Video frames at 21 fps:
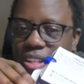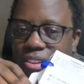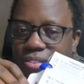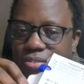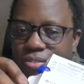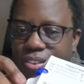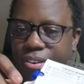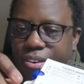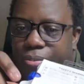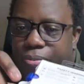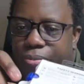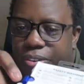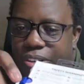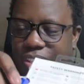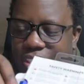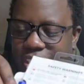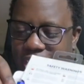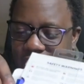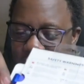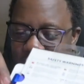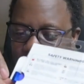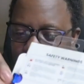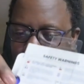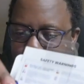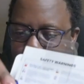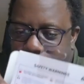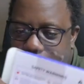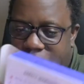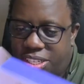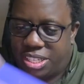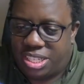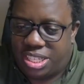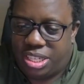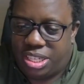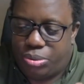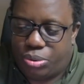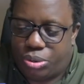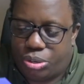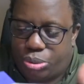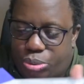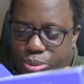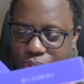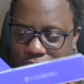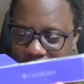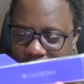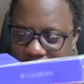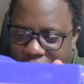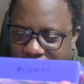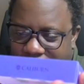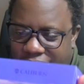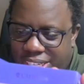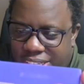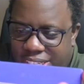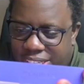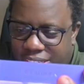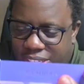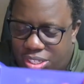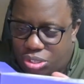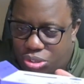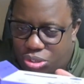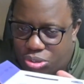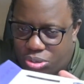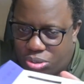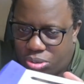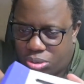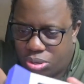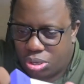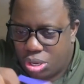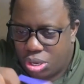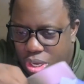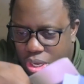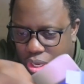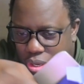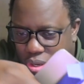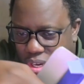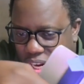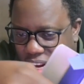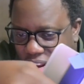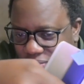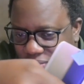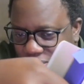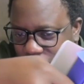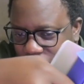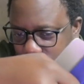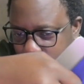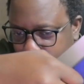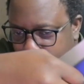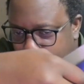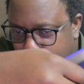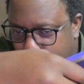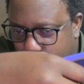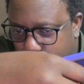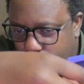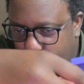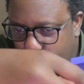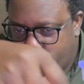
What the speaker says: very first time and see what we get. So you have this blue